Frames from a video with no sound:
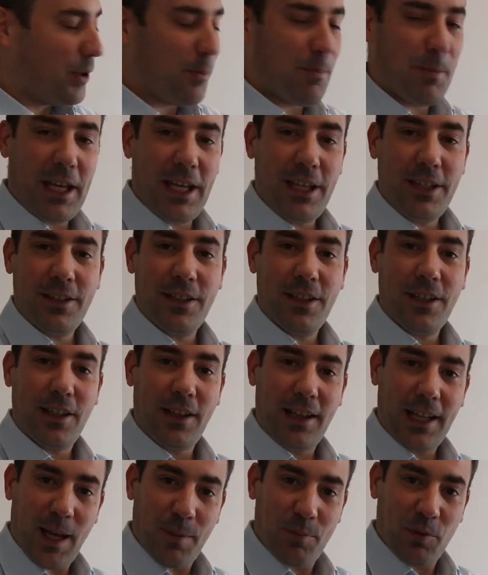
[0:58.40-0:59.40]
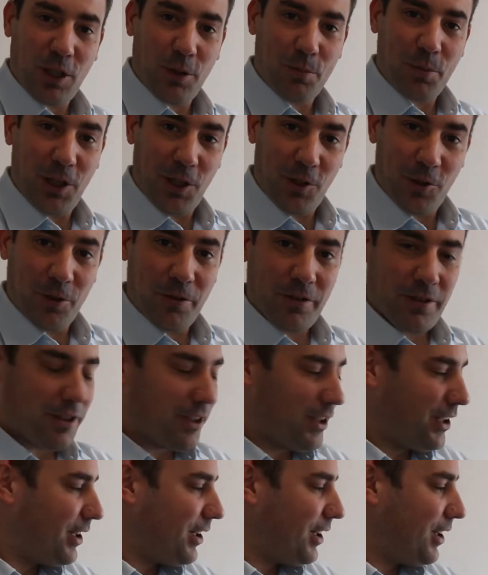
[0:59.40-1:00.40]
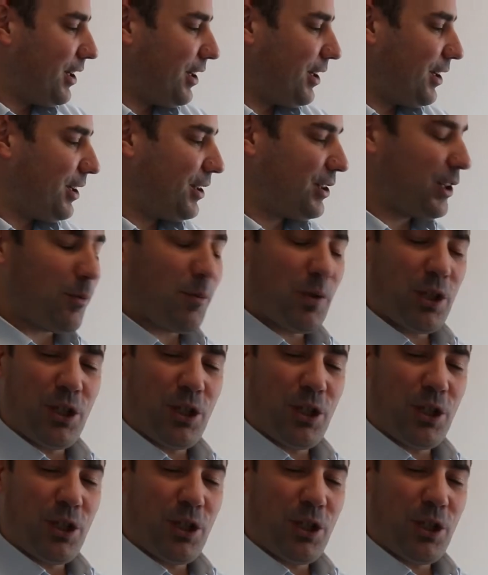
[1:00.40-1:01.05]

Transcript: main laptop here that we